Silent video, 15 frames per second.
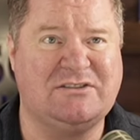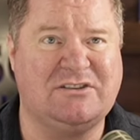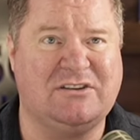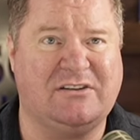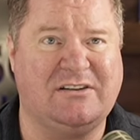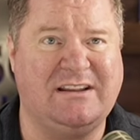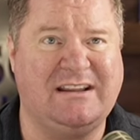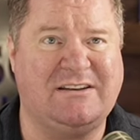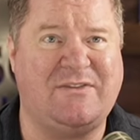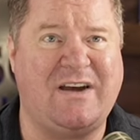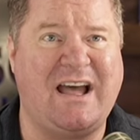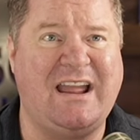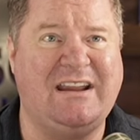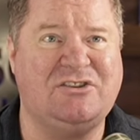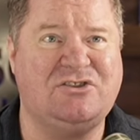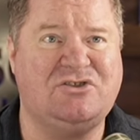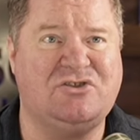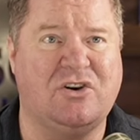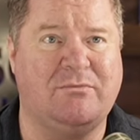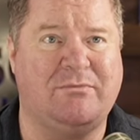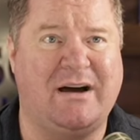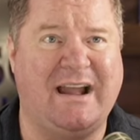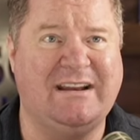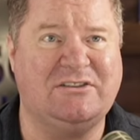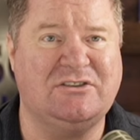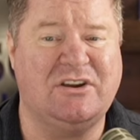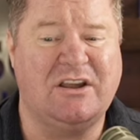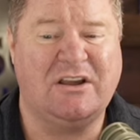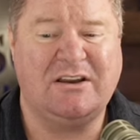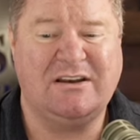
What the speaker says: Security advised Joe Biden